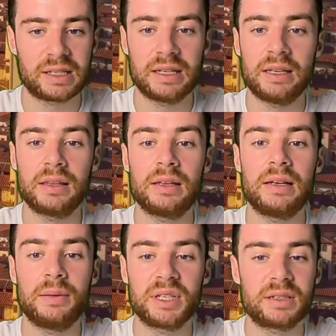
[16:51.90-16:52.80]
exceeded the
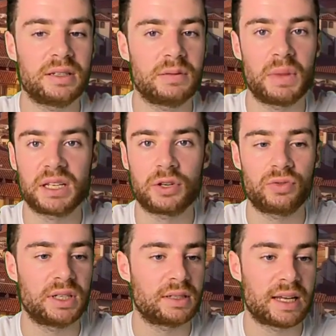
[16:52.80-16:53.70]
limited
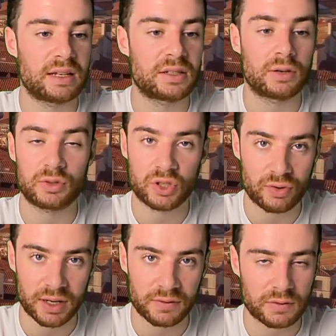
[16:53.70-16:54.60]
masonry tensile
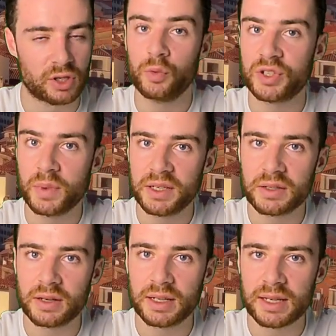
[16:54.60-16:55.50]
strength, which
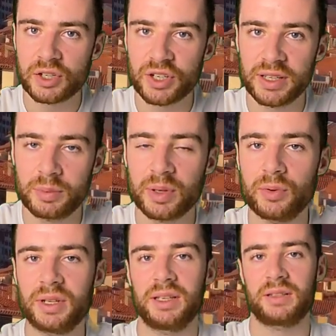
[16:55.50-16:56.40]
means that essentially the
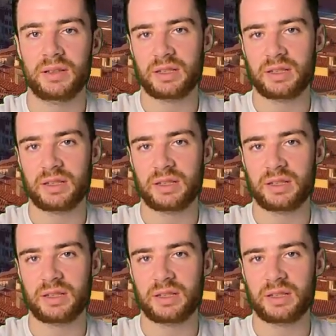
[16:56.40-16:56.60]
building is